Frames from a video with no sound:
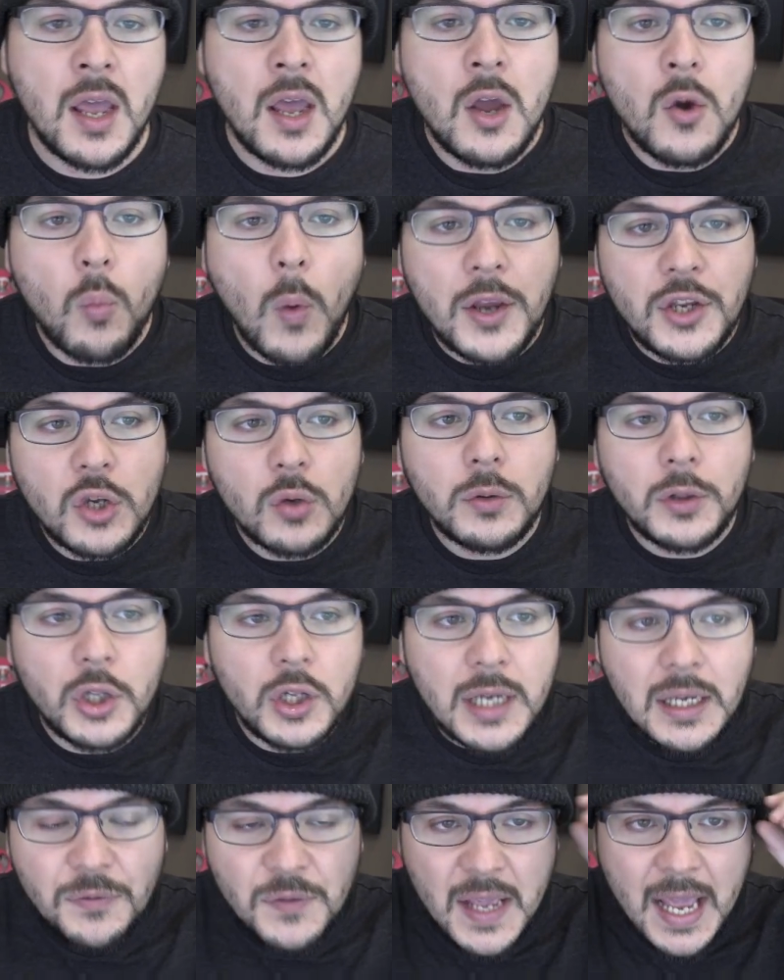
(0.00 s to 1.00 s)
When you look
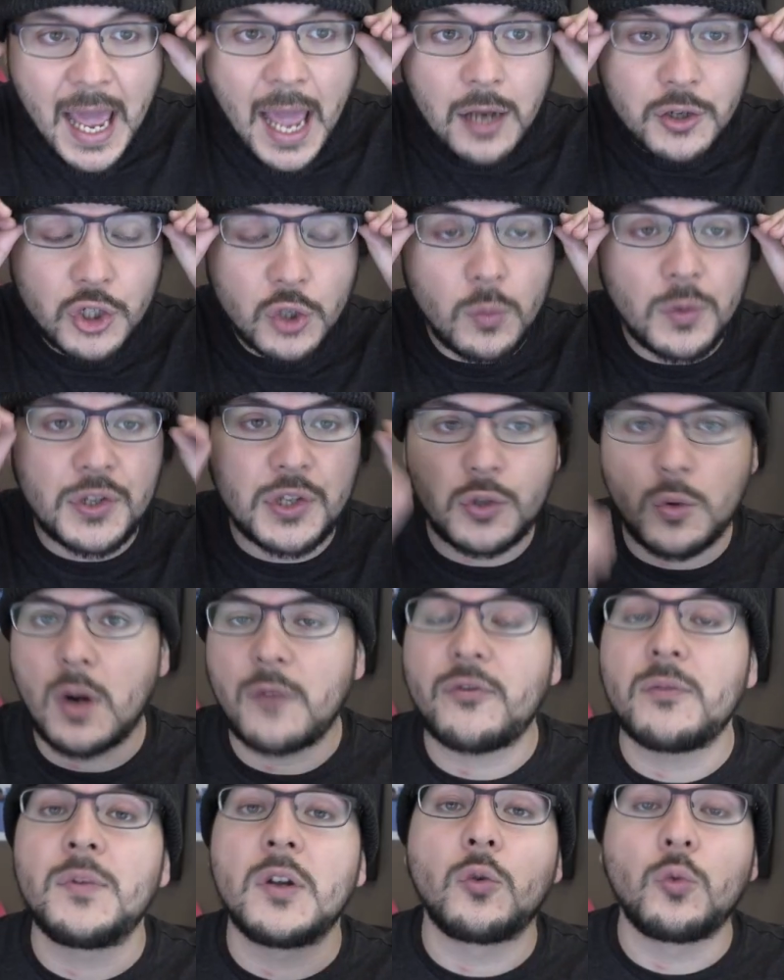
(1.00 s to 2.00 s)
at the actual story
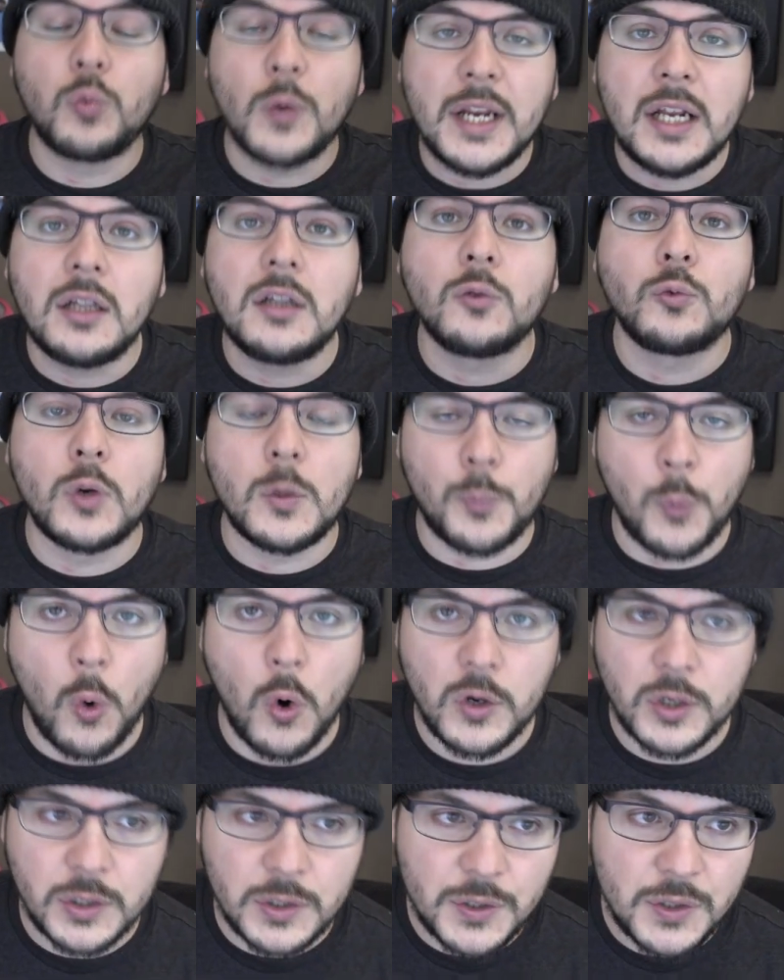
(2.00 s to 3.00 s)
from the real
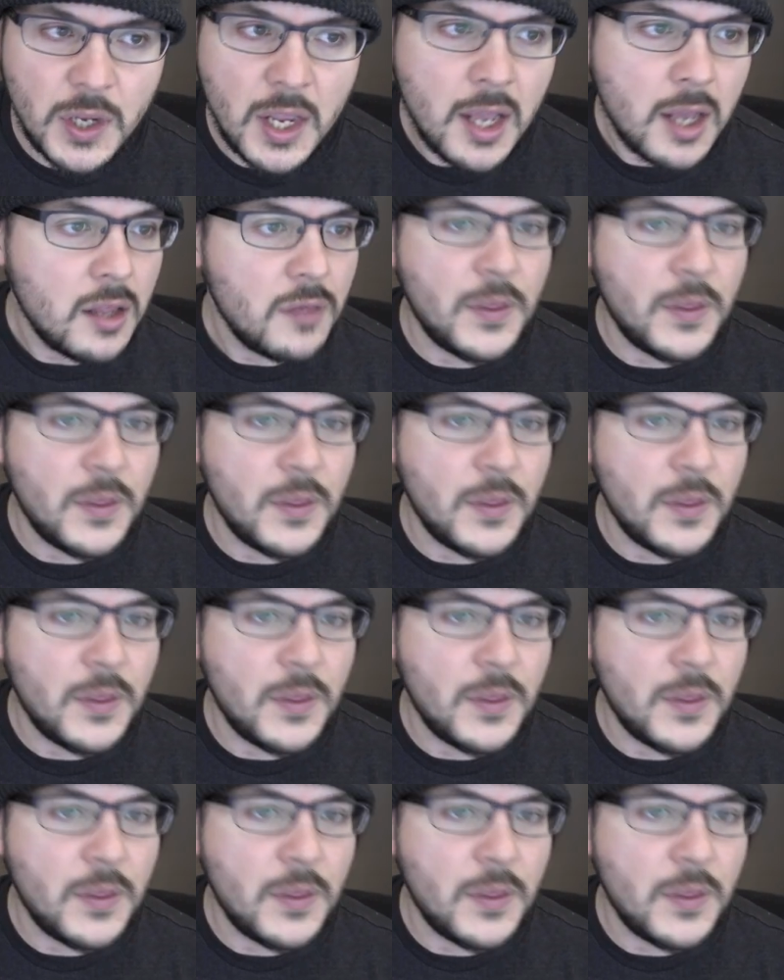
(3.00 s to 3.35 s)
reporters,